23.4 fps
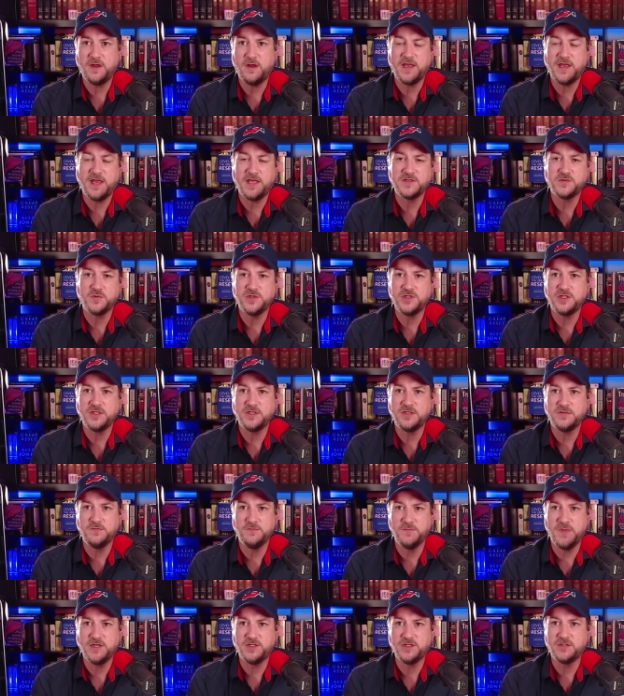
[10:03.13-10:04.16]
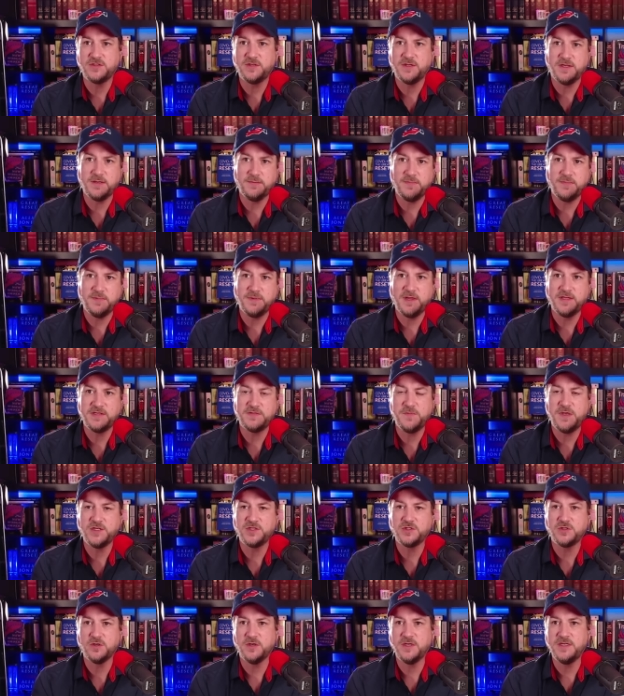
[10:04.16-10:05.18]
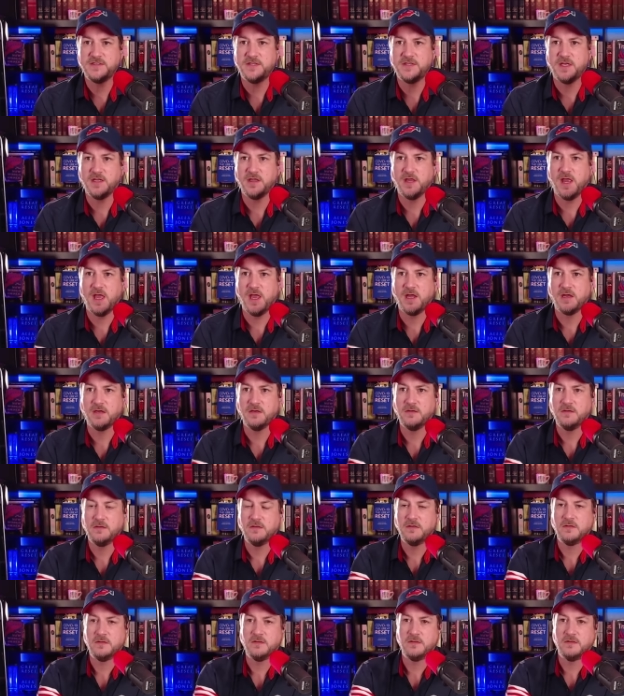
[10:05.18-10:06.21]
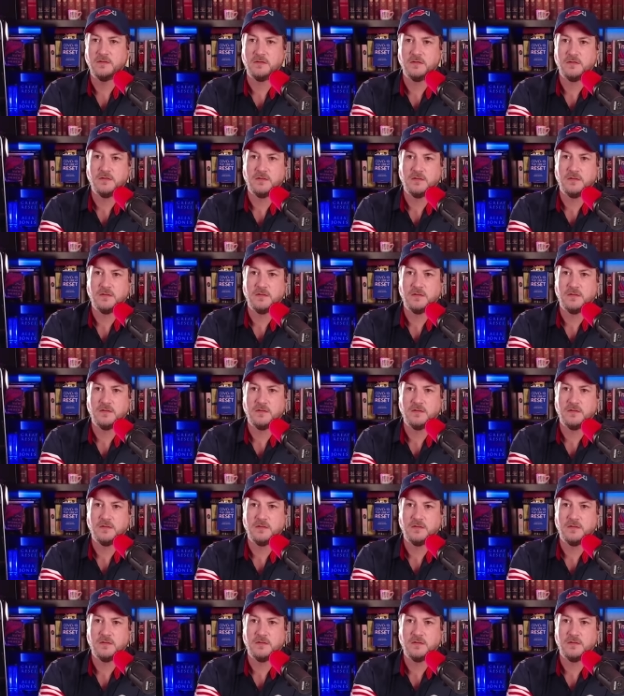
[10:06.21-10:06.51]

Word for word: I guess we should let's make sure he's done lying. Yeah.